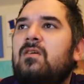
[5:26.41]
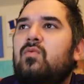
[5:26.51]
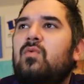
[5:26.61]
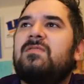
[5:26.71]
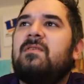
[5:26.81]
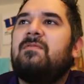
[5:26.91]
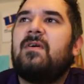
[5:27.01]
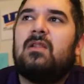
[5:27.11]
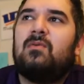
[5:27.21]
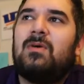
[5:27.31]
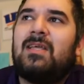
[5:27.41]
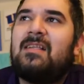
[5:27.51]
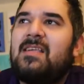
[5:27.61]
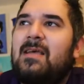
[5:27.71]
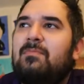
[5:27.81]
Which of the following
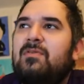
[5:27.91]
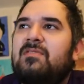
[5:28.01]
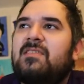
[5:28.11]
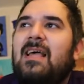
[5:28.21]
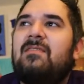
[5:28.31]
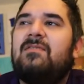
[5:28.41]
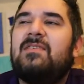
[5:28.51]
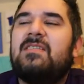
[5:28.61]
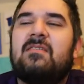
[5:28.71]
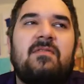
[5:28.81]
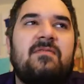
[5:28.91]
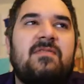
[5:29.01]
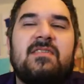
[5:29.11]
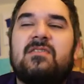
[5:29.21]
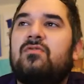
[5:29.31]
examples is evidence of a
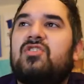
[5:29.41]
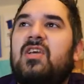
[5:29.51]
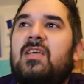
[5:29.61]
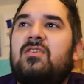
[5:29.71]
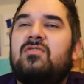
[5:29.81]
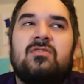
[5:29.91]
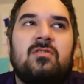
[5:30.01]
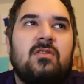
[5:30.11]
physical change?